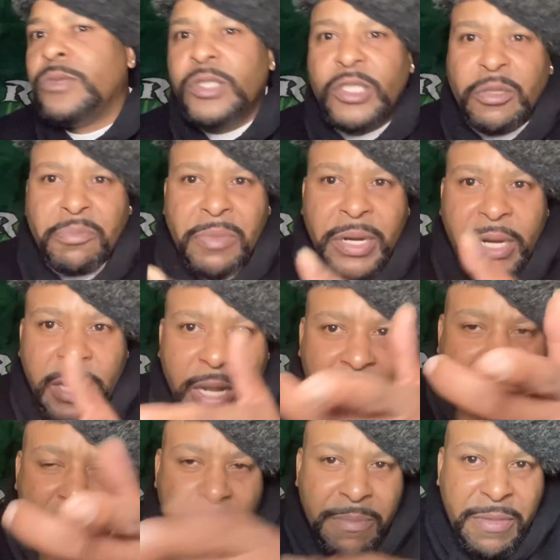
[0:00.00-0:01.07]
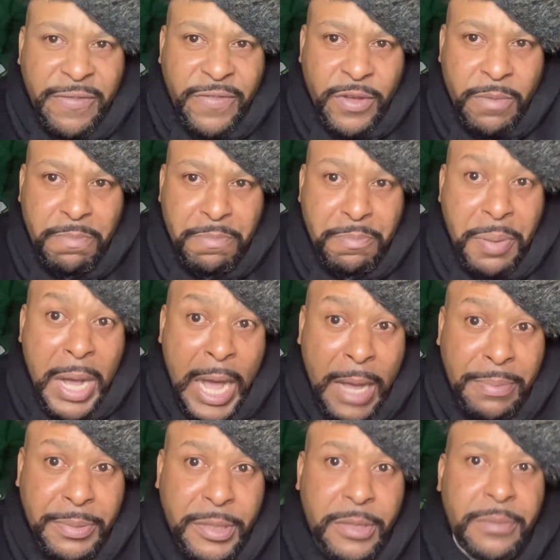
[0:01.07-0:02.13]
The money they gave me for
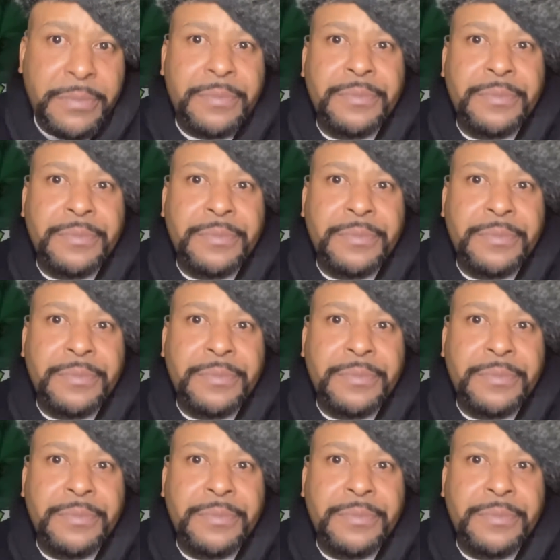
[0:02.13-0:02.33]
Pops,